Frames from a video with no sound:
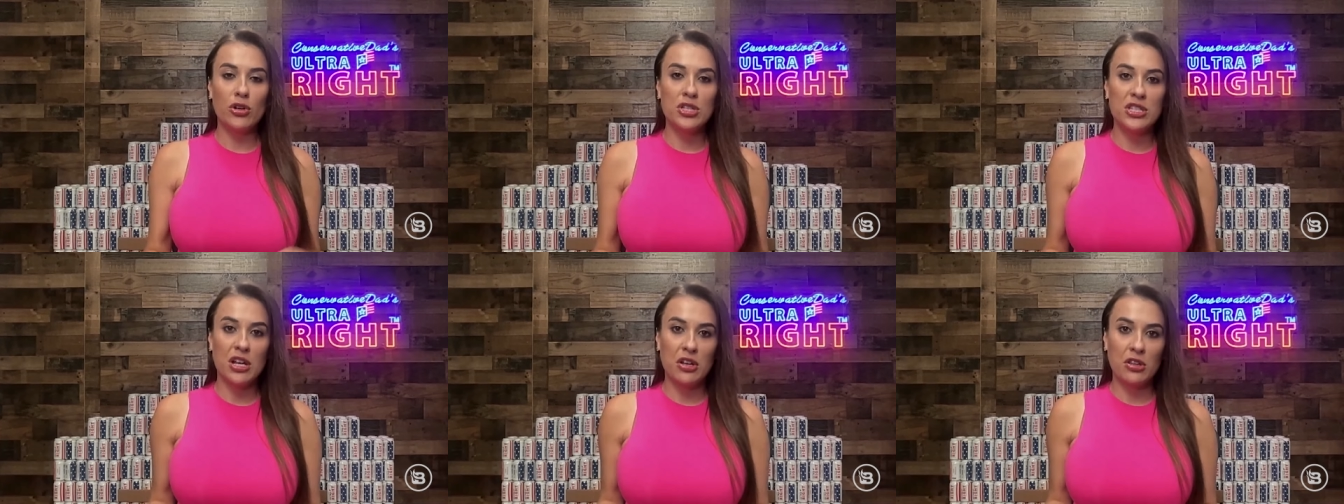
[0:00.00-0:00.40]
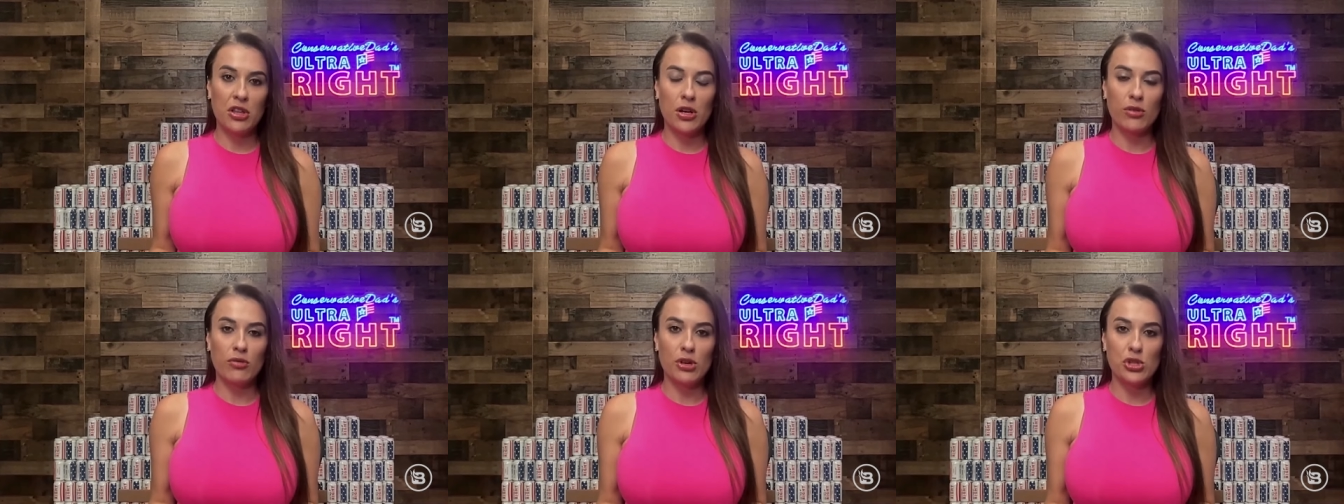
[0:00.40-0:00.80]
They're
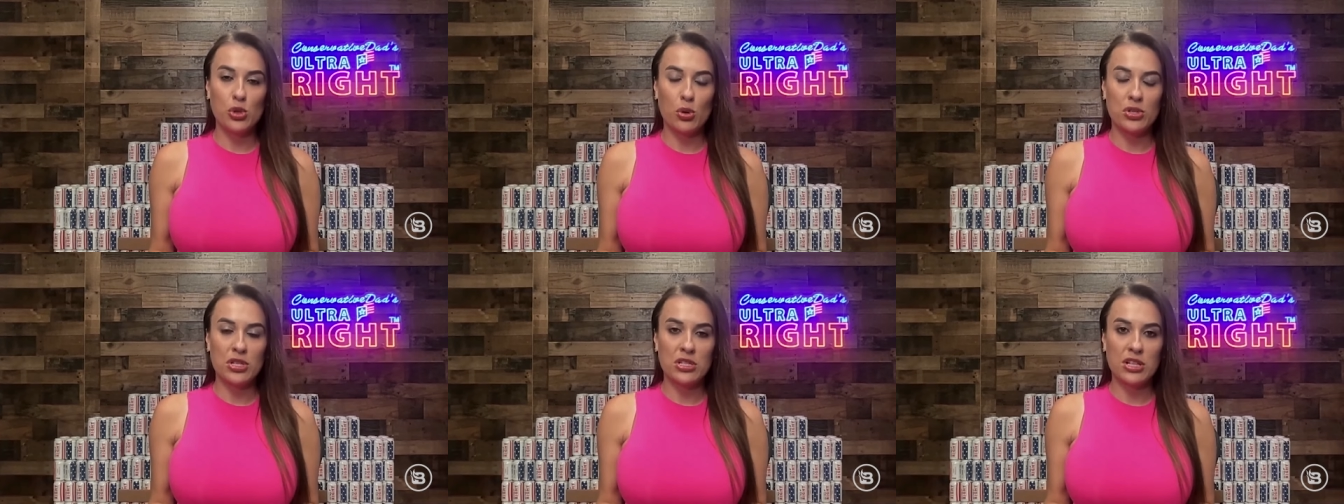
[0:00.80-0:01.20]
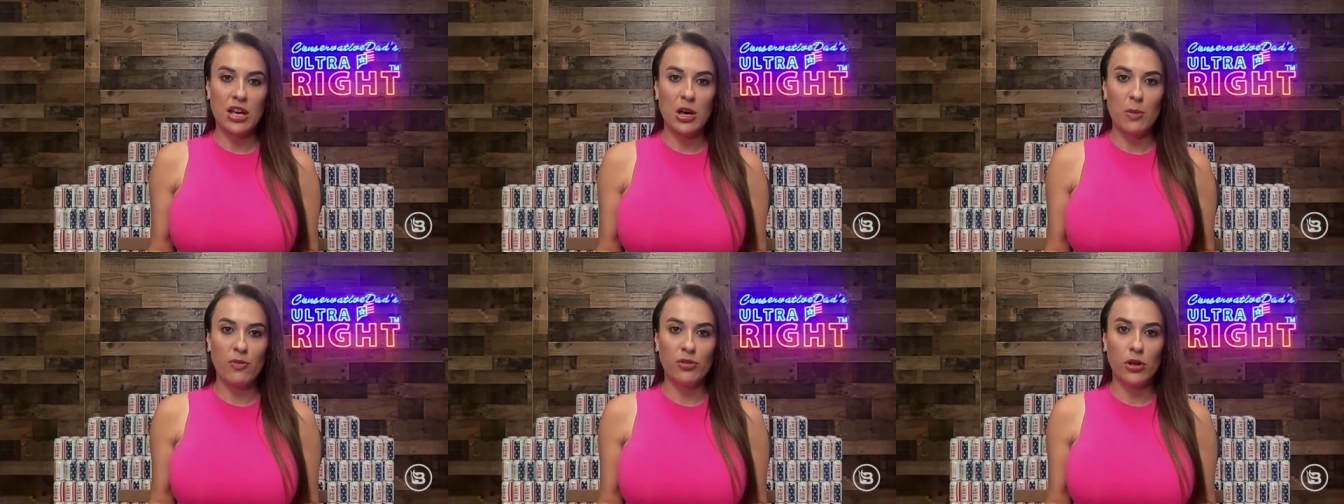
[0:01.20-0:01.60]
sending their resources
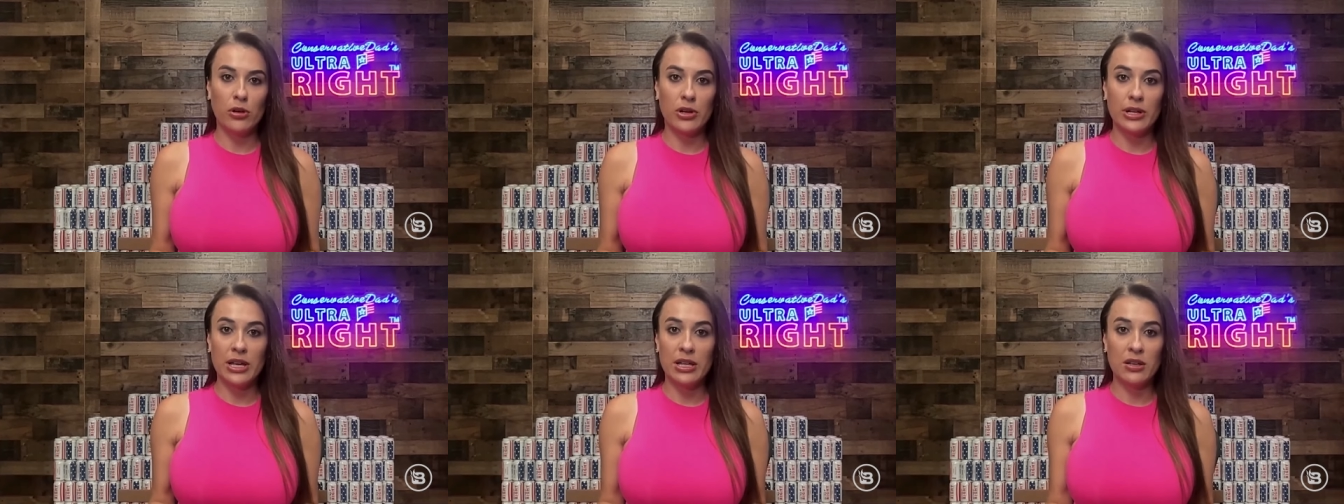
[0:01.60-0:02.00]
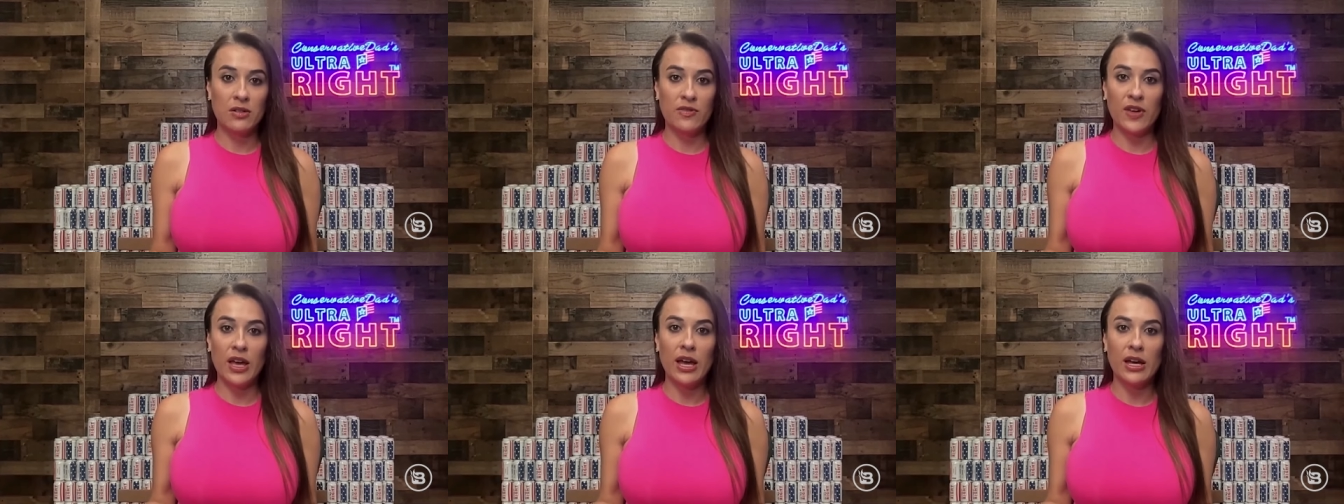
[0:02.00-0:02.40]
to help Florida in
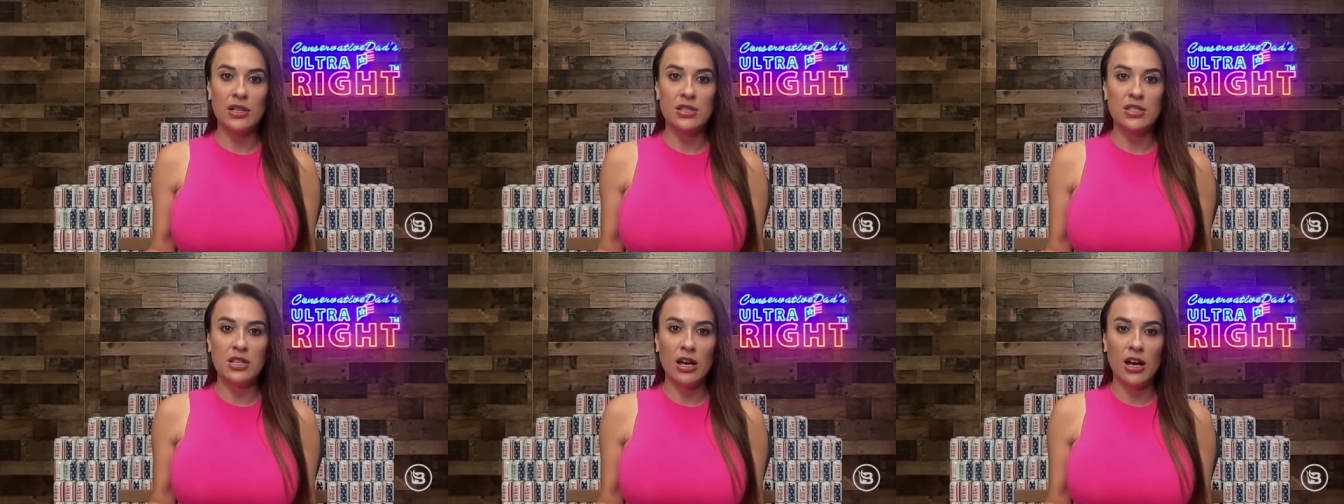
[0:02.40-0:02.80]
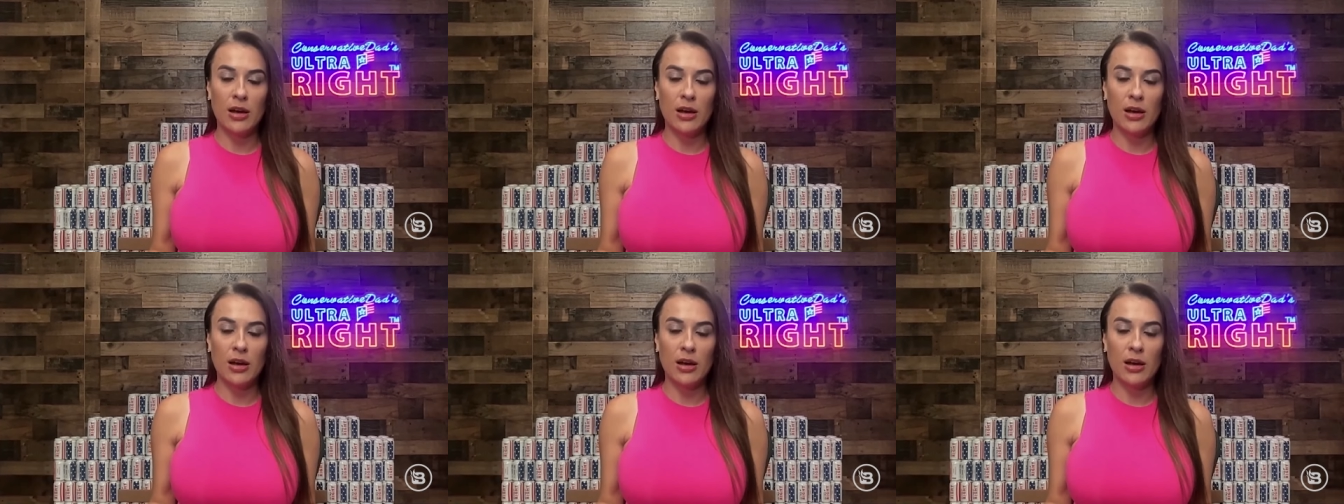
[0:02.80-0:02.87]
advance.